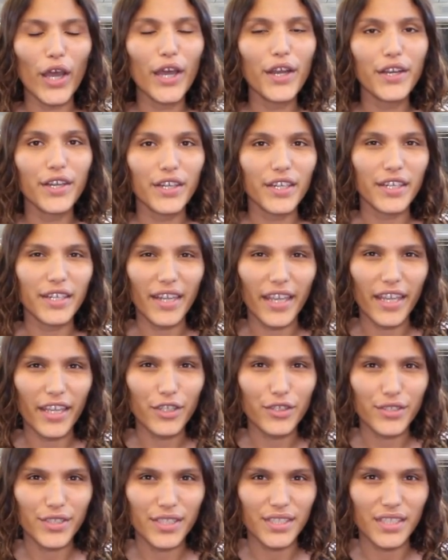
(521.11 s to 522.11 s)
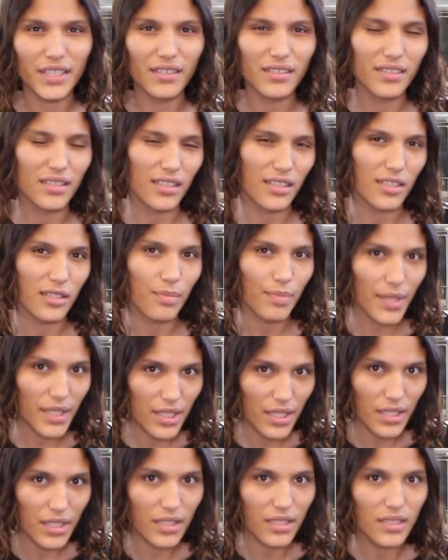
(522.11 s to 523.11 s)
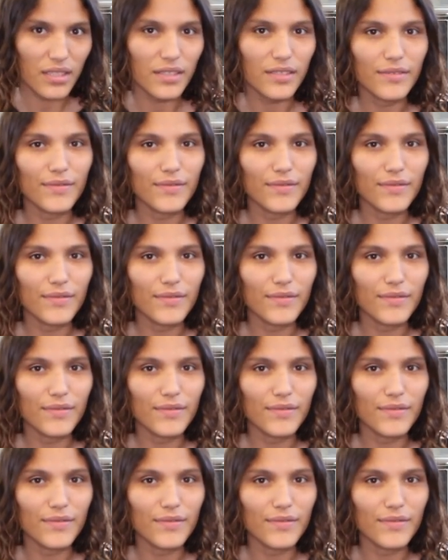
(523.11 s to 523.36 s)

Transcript: unheard, interesting sea species.